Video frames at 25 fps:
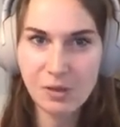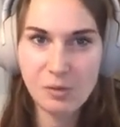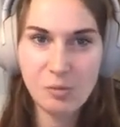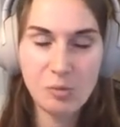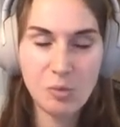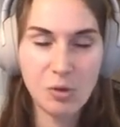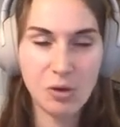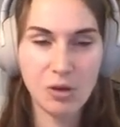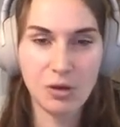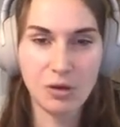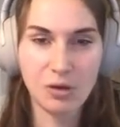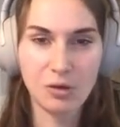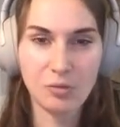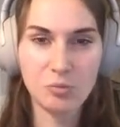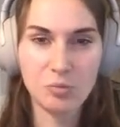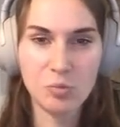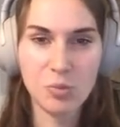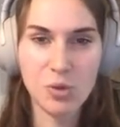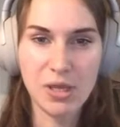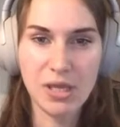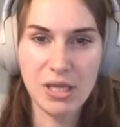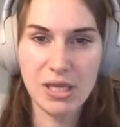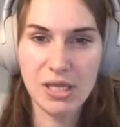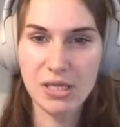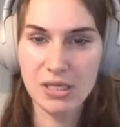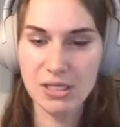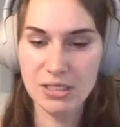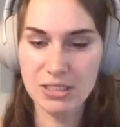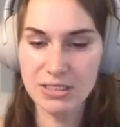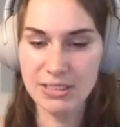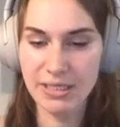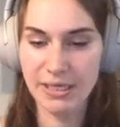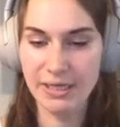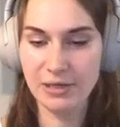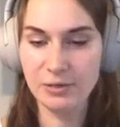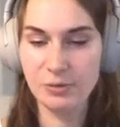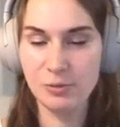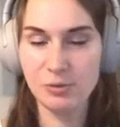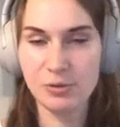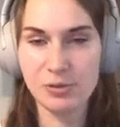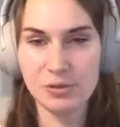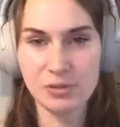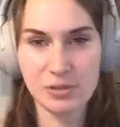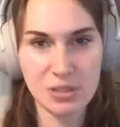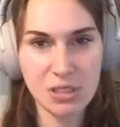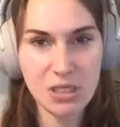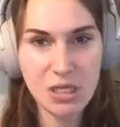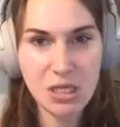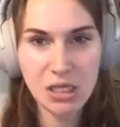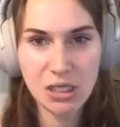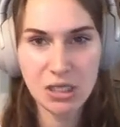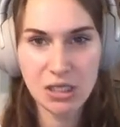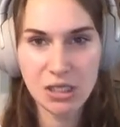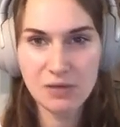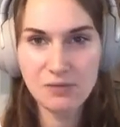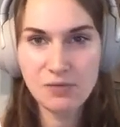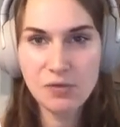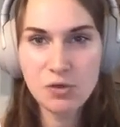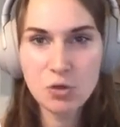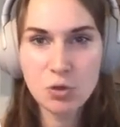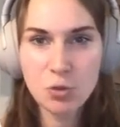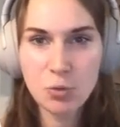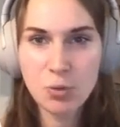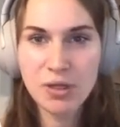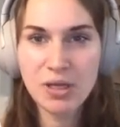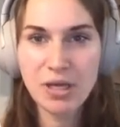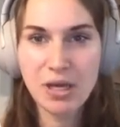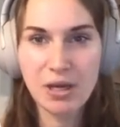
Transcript: And I will give you a quick